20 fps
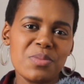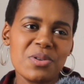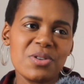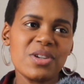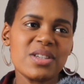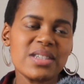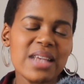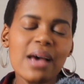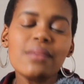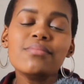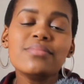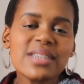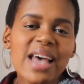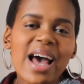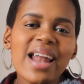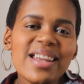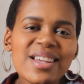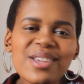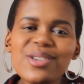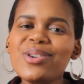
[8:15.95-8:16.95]
because I'm
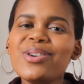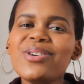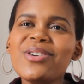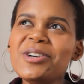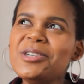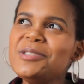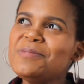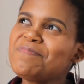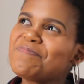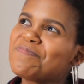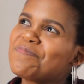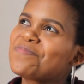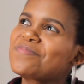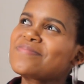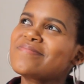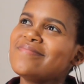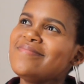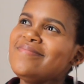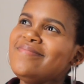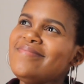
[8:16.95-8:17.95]
telling you,
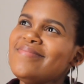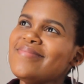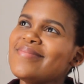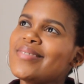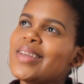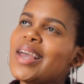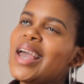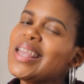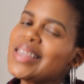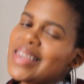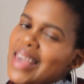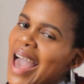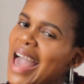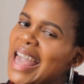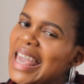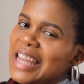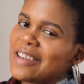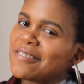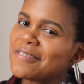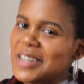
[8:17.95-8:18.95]
it
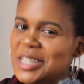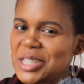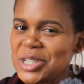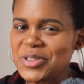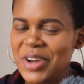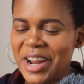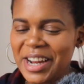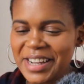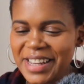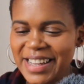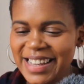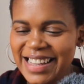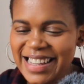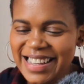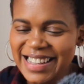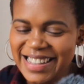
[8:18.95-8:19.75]
can get frustrating.